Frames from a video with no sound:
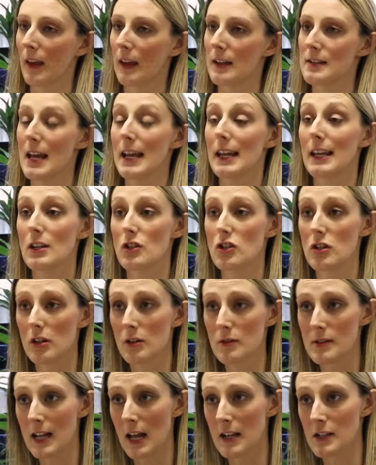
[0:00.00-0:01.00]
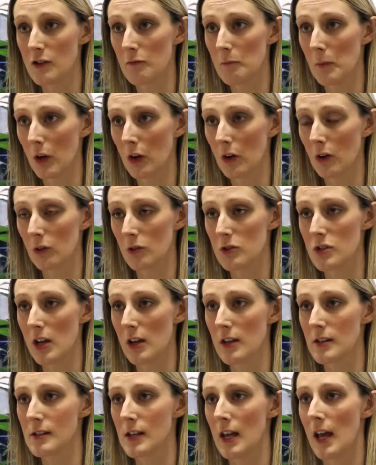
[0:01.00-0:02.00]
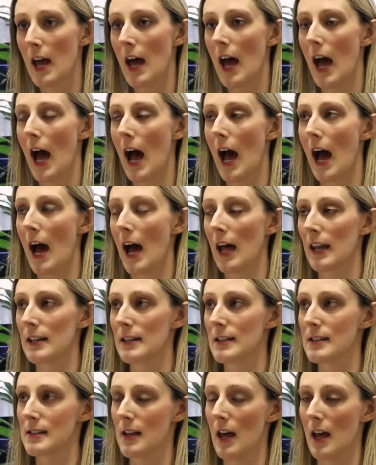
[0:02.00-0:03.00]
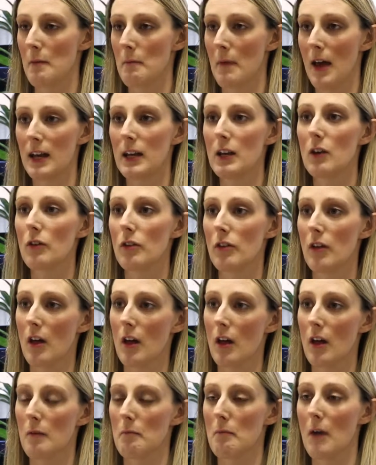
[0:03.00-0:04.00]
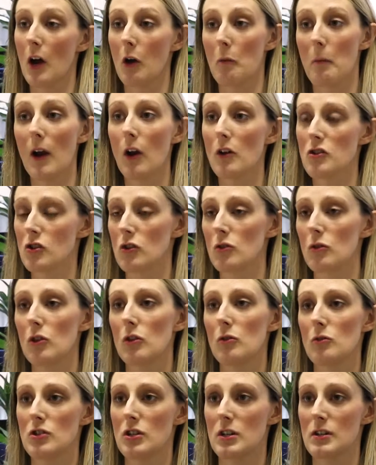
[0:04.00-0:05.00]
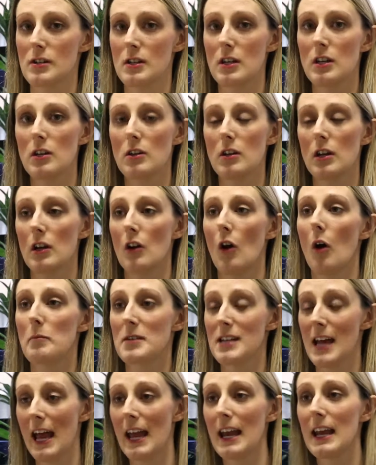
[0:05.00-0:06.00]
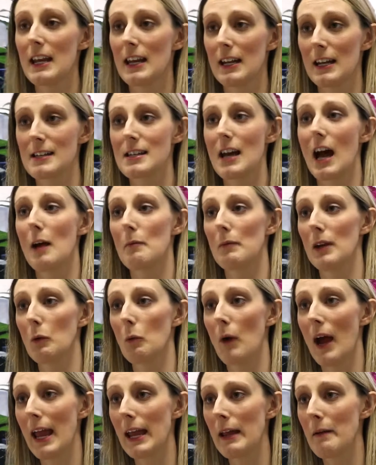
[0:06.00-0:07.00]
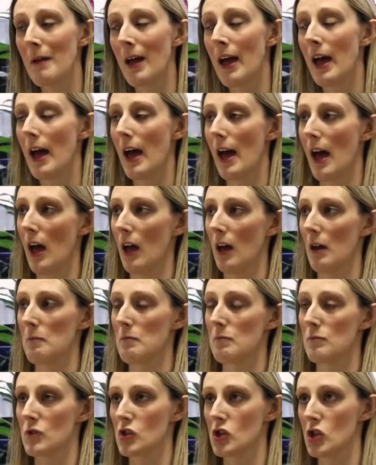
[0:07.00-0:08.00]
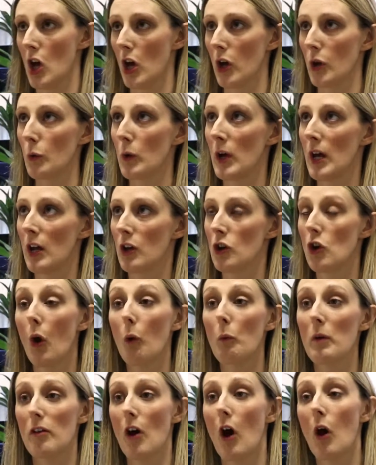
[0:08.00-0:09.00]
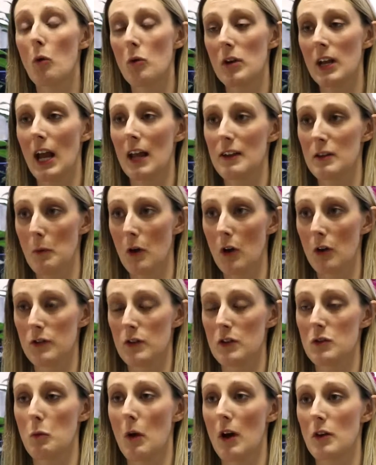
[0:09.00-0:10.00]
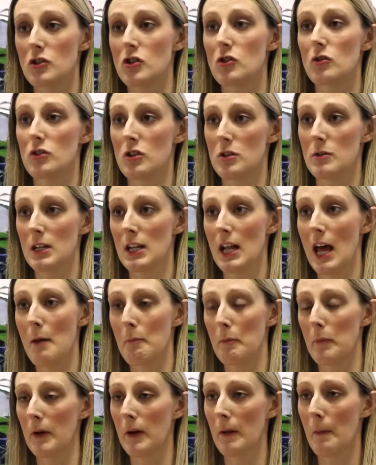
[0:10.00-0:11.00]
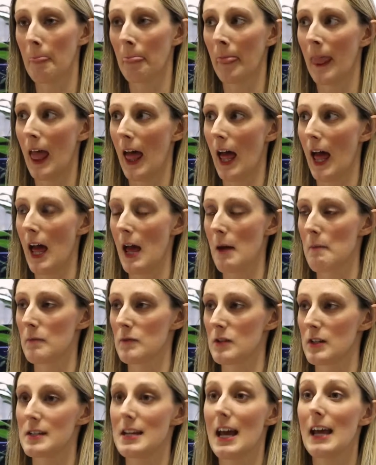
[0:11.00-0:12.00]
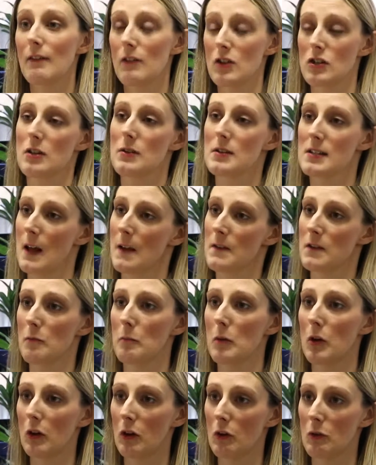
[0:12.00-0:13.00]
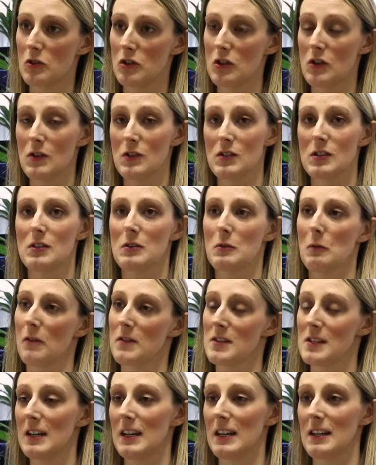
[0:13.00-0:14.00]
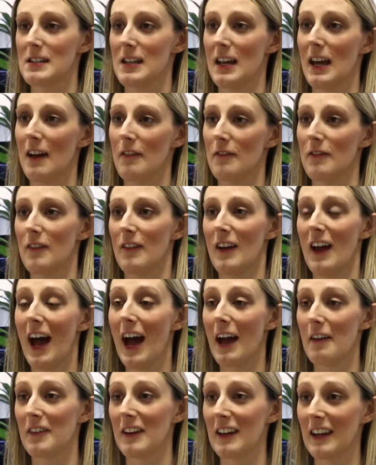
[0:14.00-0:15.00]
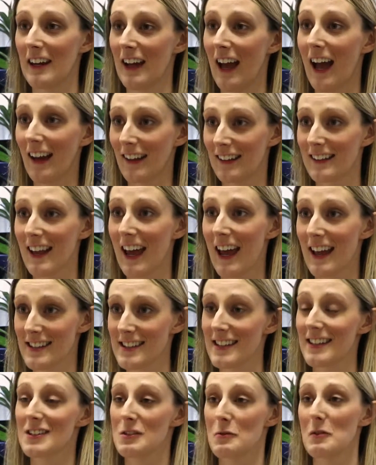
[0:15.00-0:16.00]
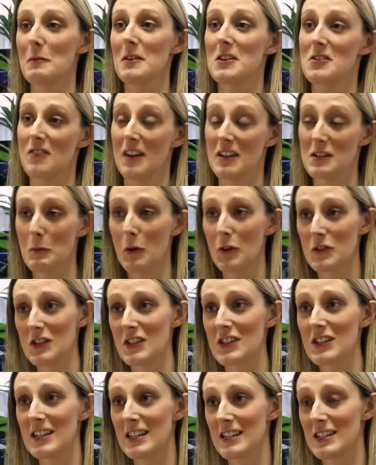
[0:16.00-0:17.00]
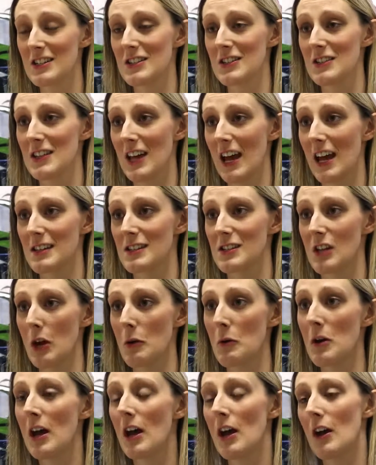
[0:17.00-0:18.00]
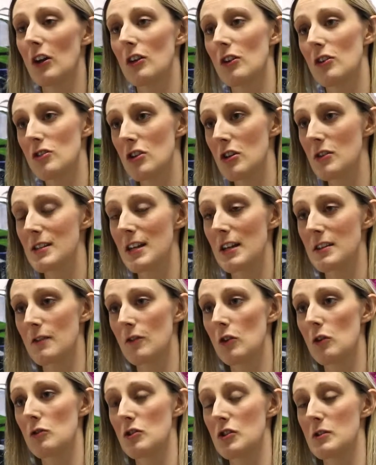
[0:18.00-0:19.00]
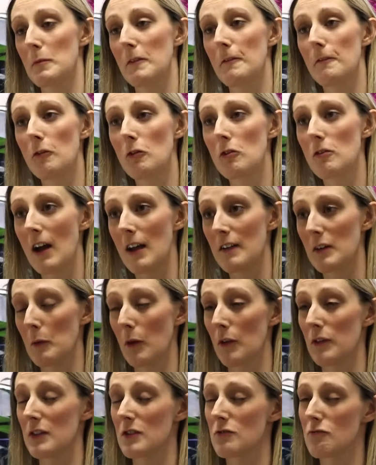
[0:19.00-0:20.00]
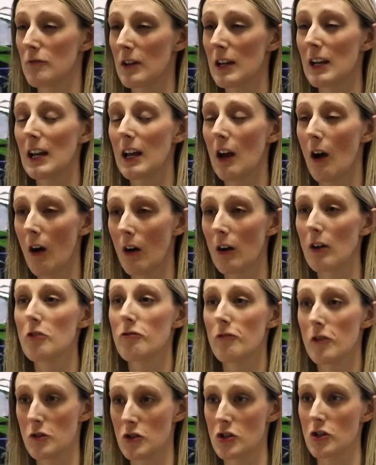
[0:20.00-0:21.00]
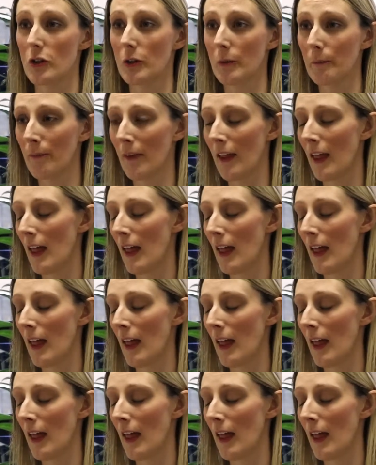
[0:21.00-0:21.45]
taking 2 sets of blood cultures and any other microbiological cultures that you can obtain in a timely way. So not withholding antibiotics whilst you're doing that, but to take the 2 sets of blood cultures, you obviously need to have IV access, and to administer antibiotics you need to do that. So 2 sets of cultures before antibiotics really are crucial,